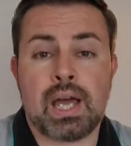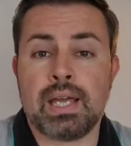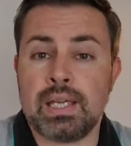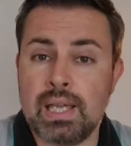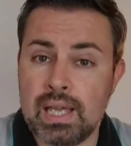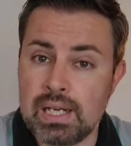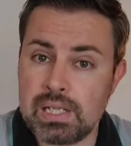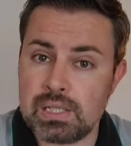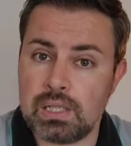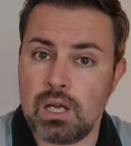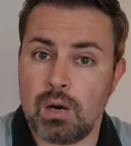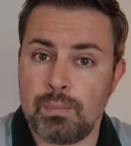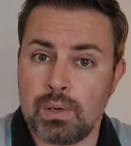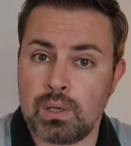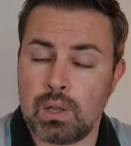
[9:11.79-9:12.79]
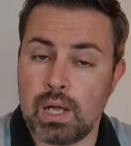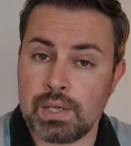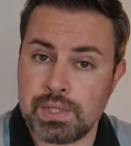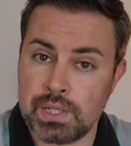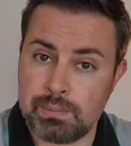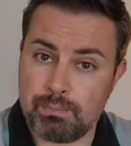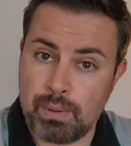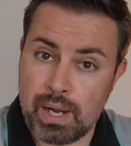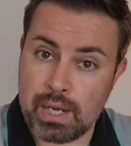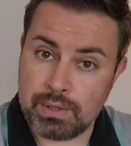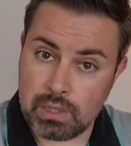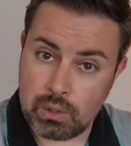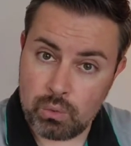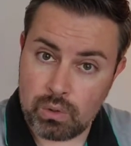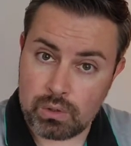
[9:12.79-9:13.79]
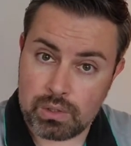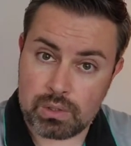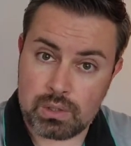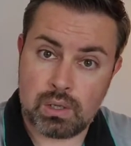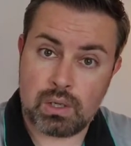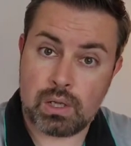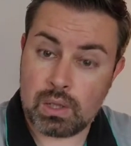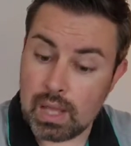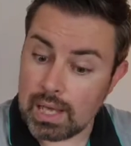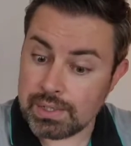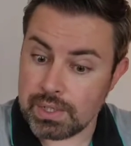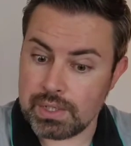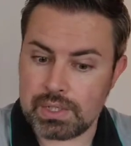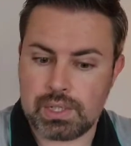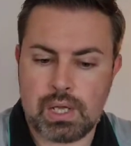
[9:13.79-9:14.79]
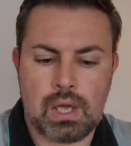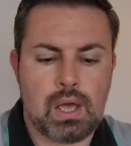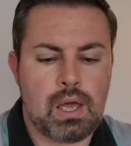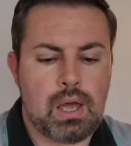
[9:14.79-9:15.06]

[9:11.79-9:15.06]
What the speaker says: against the upper classes by the lower classes.